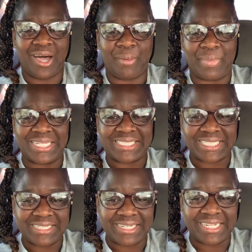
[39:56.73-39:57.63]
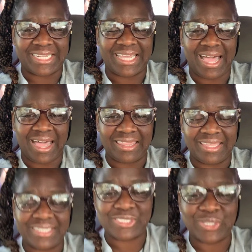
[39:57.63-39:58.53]
My son in
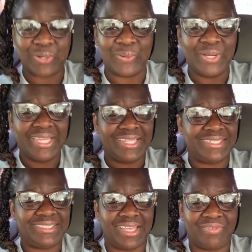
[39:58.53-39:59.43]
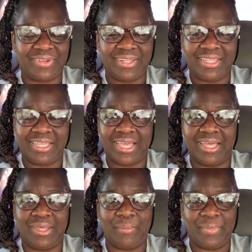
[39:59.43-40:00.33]
college. So definitely
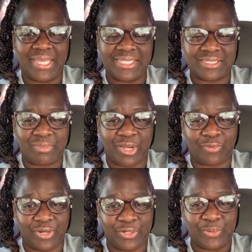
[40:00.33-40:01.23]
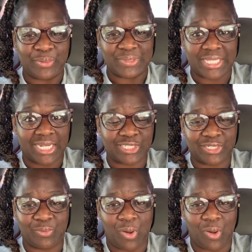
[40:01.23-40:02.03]
an amazing. My granddaughter was actually